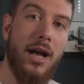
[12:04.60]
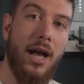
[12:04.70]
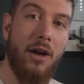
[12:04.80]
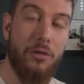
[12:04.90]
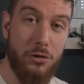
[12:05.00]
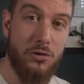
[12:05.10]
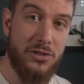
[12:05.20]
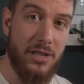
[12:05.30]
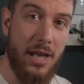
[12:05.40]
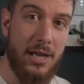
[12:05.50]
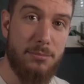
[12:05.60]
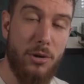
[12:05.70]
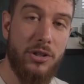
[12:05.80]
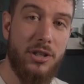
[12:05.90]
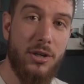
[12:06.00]
are a good side.
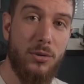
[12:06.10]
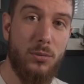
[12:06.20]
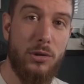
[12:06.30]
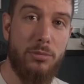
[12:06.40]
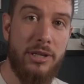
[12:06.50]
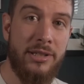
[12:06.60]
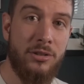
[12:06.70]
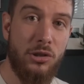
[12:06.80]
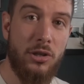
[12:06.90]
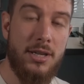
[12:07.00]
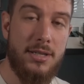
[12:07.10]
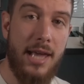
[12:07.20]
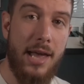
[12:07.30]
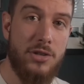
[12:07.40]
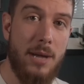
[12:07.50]
Monaco will be looking to
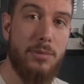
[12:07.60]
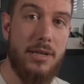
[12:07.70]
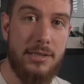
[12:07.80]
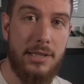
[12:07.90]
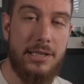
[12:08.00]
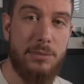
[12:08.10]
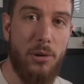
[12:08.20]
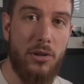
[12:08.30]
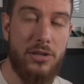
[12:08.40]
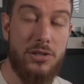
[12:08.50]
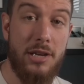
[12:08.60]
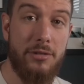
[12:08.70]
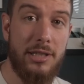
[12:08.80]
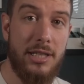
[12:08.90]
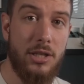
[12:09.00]
get a Champions League spot this year
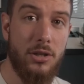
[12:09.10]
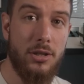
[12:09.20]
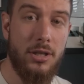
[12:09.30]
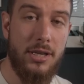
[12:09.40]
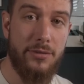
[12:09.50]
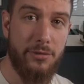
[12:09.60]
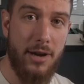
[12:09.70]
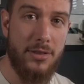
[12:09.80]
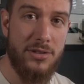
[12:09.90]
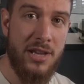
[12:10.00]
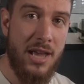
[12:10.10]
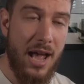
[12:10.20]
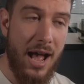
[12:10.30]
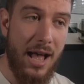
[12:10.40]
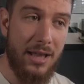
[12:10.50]
in Ligue 1 in France.
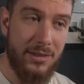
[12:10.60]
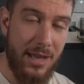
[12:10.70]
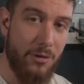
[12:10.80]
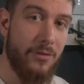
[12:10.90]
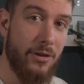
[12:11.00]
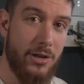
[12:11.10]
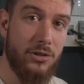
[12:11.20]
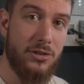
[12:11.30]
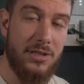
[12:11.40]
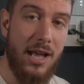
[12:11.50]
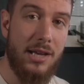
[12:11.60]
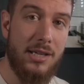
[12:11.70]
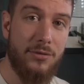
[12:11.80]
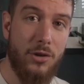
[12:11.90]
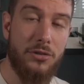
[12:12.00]
They're a very good side, and
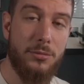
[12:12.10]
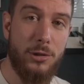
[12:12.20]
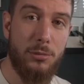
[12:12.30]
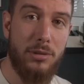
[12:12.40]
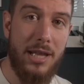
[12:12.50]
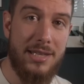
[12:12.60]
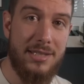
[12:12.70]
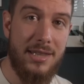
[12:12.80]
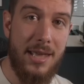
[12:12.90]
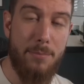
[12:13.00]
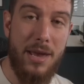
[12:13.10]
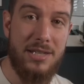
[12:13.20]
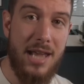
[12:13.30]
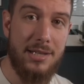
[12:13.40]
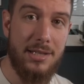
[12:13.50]
they've got some good players in there. Ben
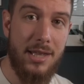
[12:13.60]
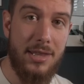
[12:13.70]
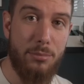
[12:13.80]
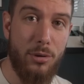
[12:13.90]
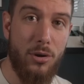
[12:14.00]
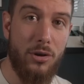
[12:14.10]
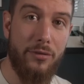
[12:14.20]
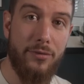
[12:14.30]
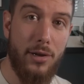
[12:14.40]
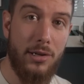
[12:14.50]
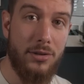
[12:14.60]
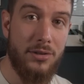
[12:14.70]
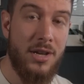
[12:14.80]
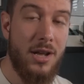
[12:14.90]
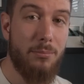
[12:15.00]
Yedder that they brought on, and Volland,
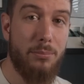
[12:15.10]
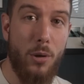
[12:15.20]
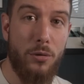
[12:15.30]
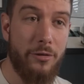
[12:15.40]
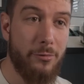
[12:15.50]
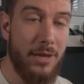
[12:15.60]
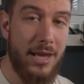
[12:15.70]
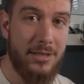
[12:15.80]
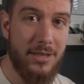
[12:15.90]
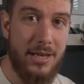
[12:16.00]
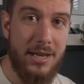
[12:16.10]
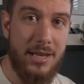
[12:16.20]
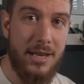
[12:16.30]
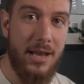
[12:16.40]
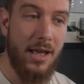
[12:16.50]
both have played
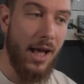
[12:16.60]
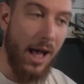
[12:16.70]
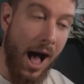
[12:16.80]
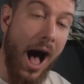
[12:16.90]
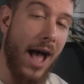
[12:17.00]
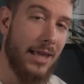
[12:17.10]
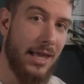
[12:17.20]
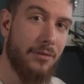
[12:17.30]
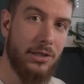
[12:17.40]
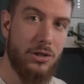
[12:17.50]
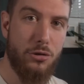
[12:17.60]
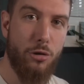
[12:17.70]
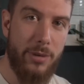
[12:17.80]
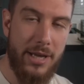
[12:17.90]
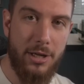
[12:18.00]
at a high level in
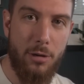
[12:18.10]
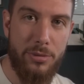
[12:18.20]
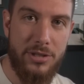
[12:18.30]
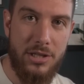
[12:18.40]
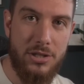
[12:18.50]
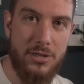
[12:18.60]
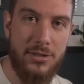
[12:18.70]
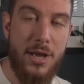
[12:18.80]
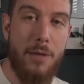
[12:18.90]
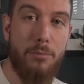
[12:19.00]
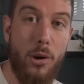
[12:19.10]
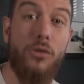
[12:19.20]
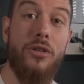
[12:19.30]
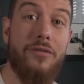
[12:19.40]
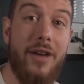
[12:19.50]
European competitions.
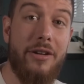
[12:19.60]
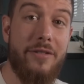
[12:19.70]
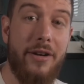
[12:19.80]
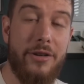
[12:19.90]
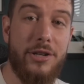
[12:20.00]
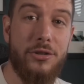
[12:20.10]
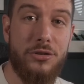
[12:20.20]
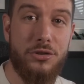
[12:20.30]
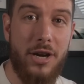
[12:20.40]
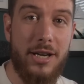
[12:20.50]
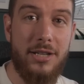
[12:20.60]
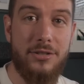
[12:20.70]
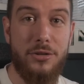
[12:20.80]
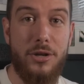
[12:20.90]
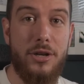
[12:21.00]
Both are very, very good strikers
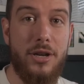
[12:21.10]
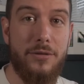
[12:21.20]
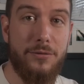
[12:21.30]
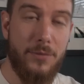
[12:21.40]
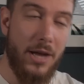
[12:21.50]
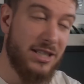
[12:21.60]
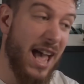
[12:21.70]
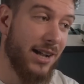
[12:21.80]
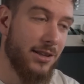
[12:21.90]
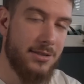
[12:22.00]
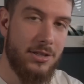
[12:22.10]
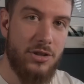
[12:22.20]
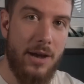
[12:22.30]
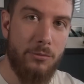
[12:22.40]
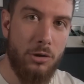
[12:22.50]
and attackers in
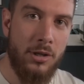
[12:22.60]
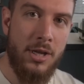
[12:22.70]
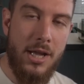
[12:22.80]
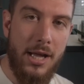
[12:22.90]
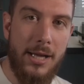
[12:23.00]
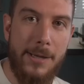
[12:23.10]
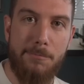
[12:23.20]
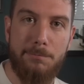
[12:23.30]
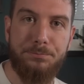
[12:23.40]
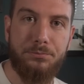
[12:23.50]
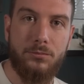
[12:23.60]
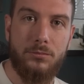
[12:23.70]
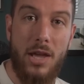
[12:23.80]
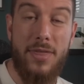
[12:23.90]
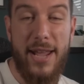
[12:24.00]
general. And
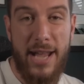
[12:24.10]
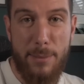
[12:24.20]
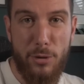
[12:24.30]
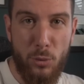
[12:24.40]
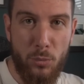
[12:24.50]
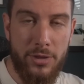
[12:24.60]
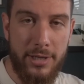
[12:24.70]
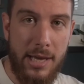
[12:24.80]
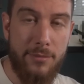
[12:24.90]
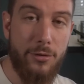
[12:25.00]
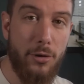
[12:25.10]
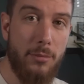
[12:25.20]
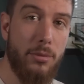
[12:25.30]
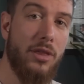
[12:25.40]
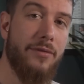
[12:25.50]
they came on and won the game for
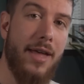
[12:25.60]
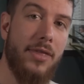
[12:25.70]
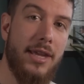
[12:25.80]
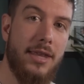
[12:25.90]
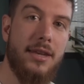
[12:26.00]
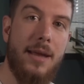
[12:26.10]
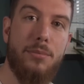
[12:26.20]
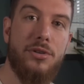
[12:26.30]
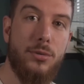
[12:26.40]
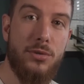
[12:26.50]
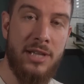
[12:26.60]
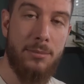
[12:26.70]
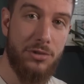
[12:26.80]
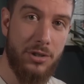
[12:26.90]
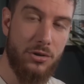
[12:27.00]
them. But the fact that Ethan Ampadu was
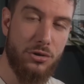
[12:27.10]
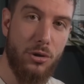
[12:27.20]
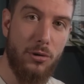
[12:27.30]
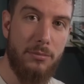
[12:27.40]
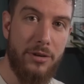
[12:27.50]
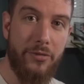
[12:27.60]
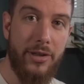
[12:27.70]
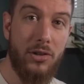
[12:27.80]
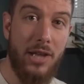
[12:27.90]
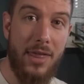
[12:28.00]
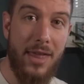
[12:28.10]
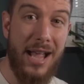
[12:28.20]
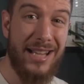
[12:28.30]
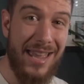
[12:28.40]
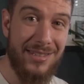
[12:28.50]
able to control the midfield like that
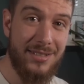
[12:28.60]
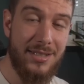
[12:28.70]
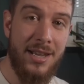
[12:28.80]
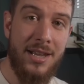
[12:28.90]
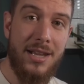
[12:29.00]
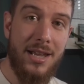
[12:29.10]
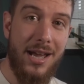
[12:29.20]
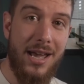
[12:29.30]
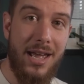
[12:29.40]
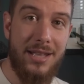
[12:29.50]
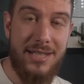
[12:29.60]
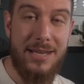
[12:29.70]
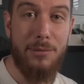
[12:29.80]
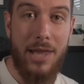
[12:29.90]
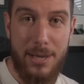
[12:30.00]
against a
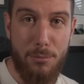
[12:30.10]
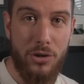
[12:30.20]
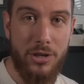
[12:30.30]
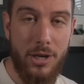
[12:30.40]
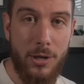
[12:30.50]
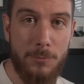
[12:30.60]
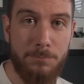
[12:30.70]
team like Monaco